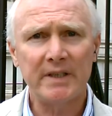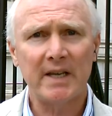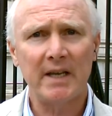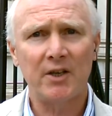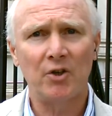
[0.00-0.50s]

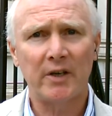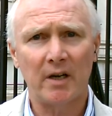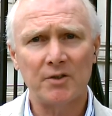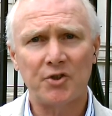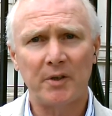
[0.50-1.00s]
Retake your
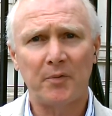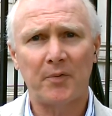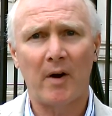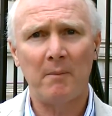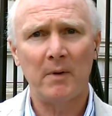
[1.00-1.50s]
country
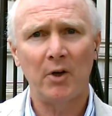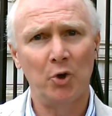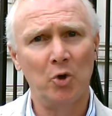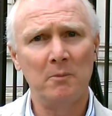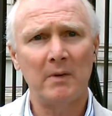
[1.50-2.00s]
from
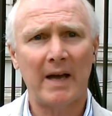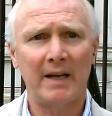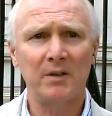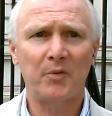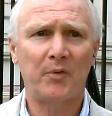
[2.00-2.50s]
whom
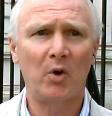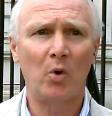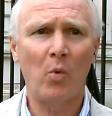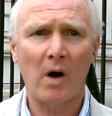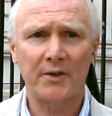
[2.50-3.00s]
and
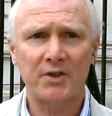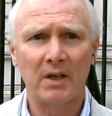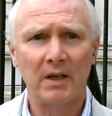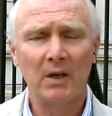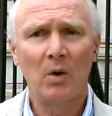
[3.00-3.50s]
for what?
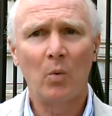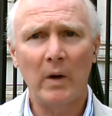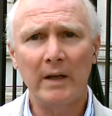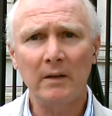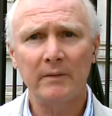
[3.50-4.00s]

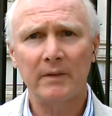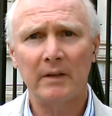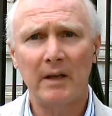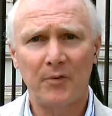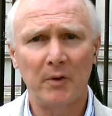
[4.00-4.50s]
Well,
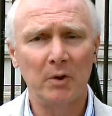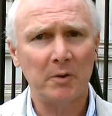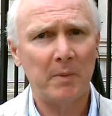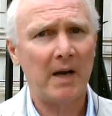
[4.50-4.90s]
if you look